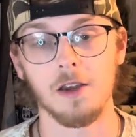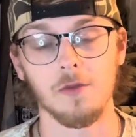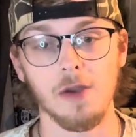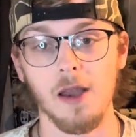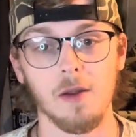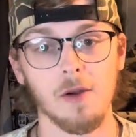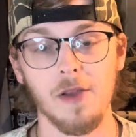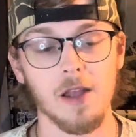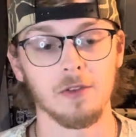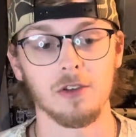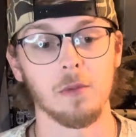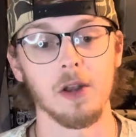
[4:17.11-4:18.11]
I've had
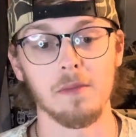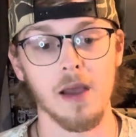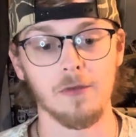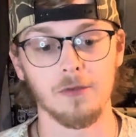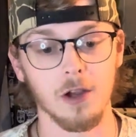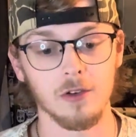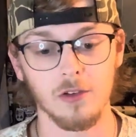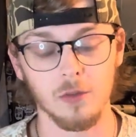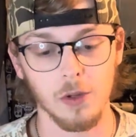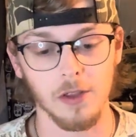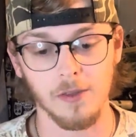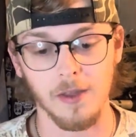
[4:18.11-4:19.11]
so many malfunctions
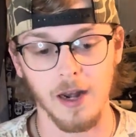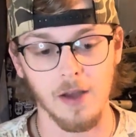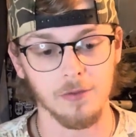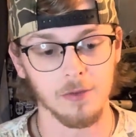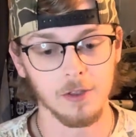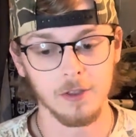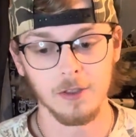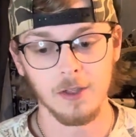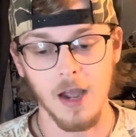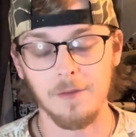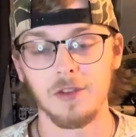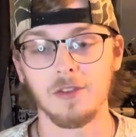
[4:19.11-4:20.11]
with it that
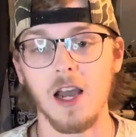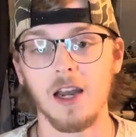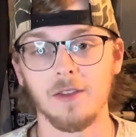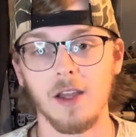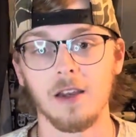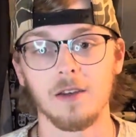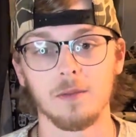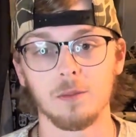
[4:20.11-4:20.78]
I've decided that